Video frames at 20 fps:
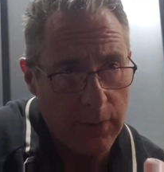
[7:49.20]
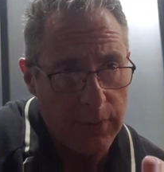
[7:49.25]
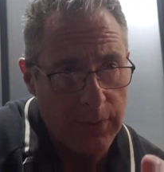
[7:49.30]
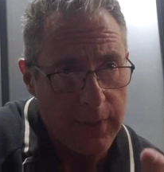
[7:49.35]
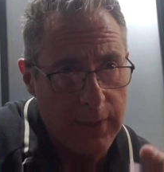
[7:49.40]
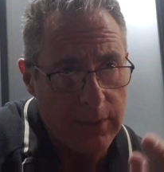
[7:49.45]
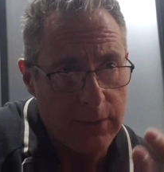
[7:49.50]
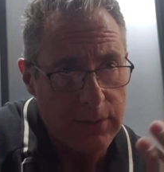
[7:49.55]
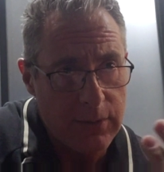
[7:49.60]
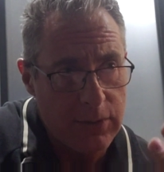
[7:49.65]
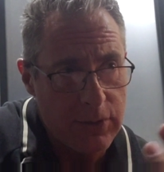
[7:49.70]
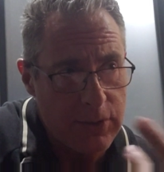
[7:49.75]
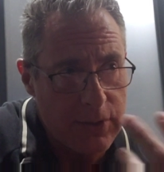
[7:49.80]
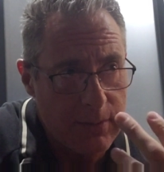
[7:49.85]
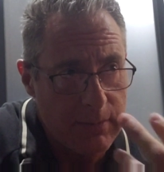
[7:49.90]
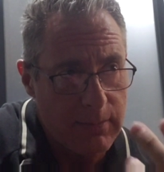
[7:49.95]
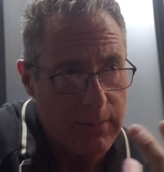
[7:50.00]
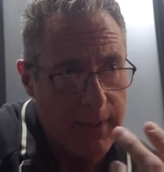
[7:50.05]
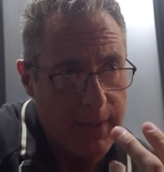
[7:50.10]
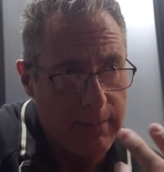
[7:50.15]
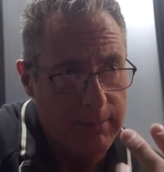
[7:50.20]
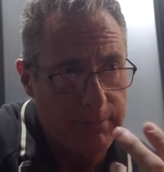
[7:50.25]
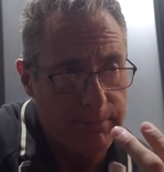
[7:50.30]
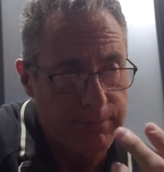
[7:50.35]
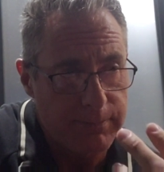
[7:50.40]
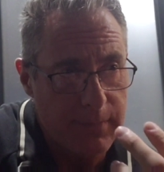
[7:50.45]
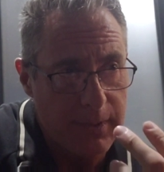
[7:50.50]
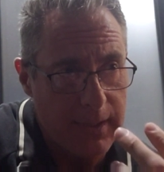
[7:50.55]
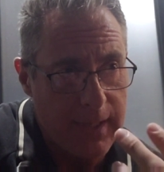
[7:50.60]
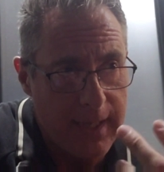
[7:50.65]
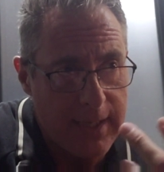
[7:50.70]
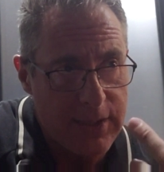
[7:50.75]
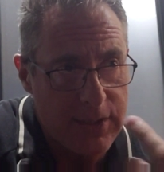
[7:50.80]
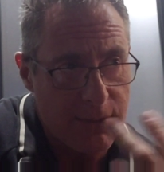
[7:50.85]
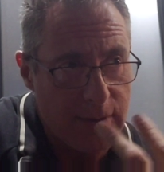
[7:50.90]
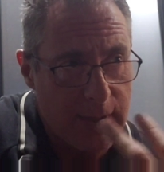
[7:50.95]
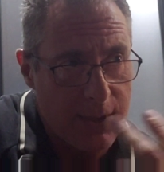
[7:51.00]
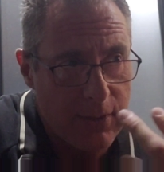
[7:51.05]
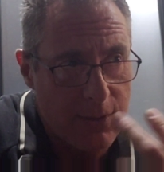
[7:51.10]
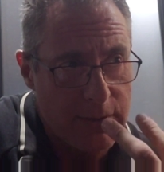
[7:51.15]
they'll do some um,
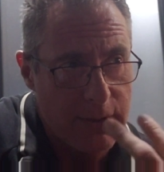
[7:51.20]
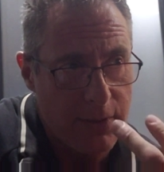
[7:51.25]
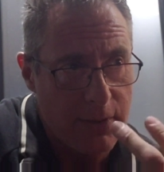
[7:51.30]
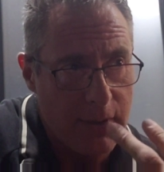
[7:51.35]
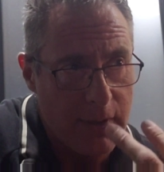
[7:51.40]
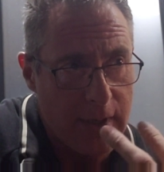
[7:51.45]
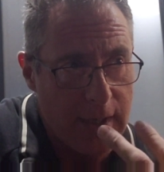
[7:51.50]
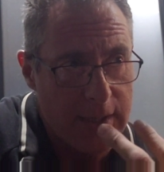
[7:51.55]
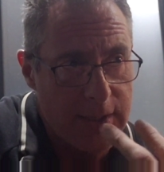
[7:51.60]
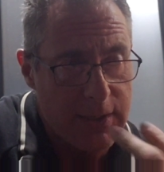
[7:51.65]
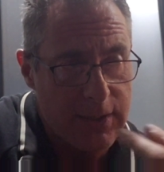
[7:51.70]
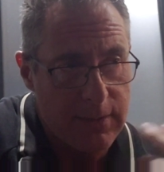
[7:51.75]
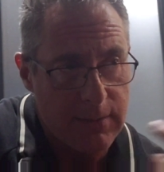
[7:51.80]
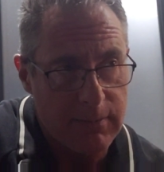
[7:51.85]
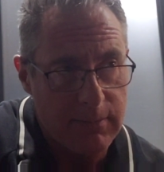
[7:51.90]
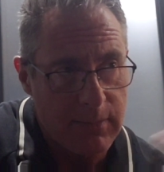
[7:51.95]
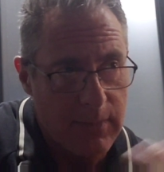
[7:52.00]
lasering on your eyes